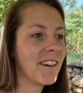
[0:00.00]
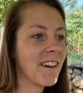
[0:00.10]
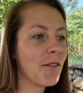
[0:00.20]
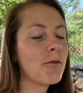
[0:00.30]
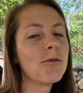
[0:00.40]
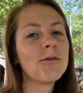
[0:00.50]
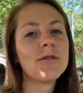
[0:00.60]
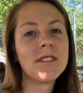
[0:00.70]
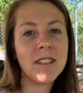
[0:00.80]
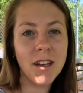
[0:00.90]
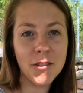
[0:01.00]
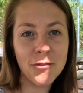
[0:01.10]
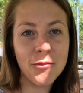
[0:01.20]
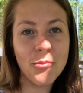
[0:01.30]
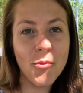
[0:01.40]
I will
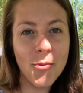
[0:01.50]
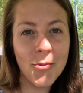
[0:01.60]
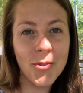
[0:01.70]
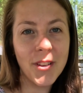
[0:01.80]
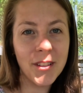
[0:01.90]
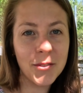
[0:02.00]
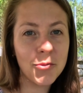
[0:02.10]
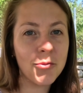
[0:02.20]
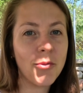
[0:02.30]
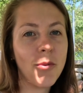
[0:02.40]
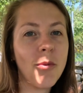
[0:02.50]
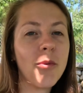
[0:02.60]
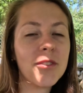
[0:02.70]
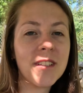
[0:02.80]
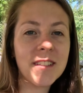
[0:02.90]
dive more into
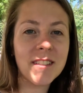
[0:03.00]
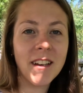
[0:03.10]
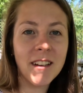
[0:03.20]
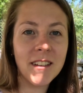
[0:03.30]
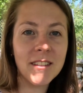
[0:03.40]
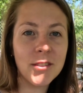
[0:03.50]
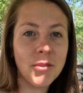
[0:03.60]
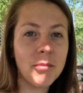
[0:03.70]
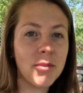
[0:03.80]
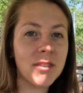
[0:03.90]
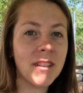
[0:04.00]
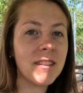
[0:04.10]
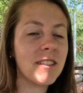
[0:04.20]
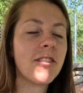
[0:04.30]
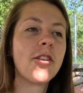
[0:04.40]
what exactly is
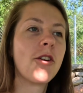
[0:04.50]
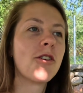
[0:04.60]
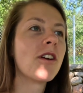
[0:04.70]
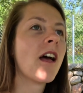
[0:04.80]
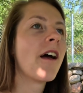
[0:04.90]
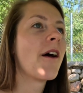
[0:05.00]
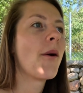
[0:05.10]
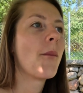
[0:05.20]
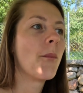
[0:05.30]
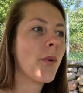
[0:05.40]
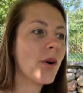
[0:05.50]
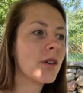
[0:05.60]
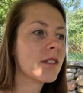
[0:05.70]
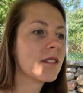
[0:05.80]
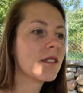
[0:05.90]
represented there,
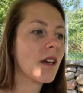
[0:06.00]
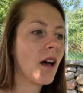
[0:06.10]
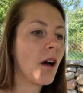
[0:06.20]
but